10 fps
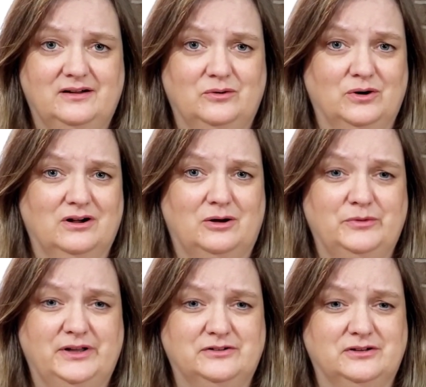or a
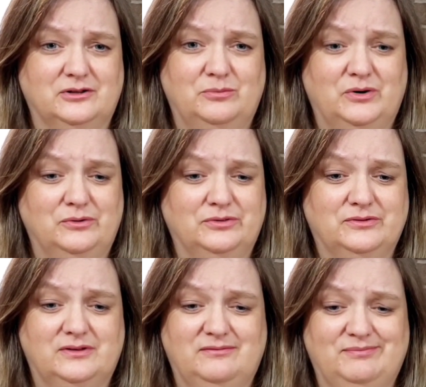combination of the
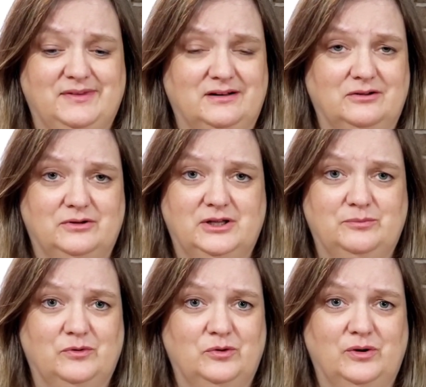both. You know,
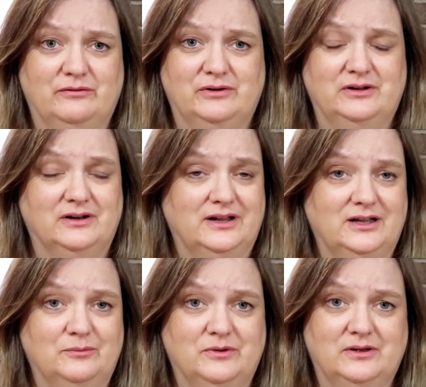keep whoever you can
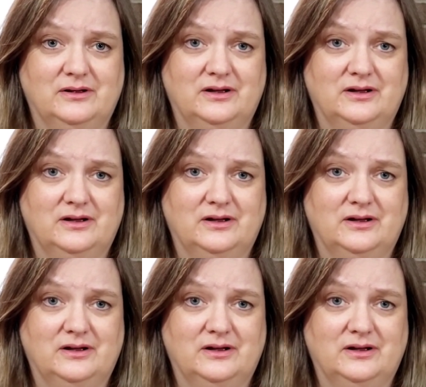keep.